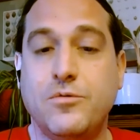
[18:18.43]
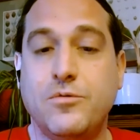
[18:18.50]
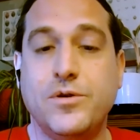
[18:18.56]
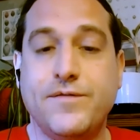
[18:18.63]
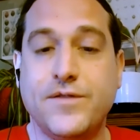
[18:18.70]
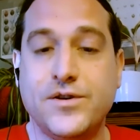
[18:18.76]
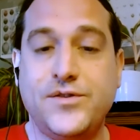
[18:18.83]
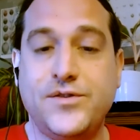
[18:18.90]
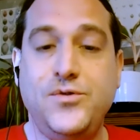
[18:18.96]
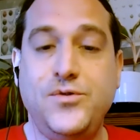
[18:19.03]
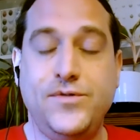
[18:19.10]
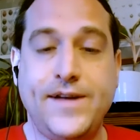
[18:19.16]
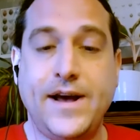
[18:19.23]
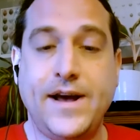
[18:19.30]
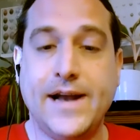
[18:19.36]
it was for
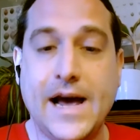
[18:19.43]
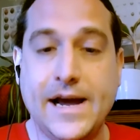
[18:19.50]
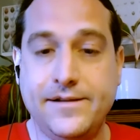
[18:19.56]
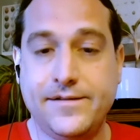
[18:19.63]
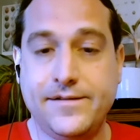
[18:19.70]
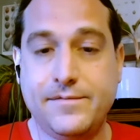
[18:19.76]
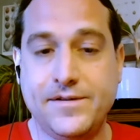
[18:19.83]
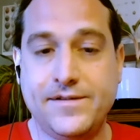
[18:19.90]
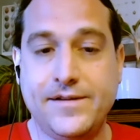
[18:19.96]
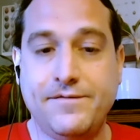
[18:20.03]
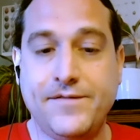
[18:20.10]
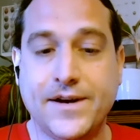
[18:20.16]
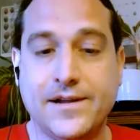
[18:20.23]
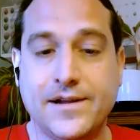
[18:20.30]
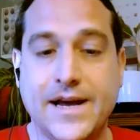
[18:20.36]
Tuesday nights
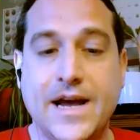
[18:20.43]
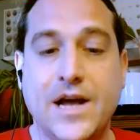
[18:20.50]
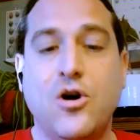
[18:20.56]
specifically.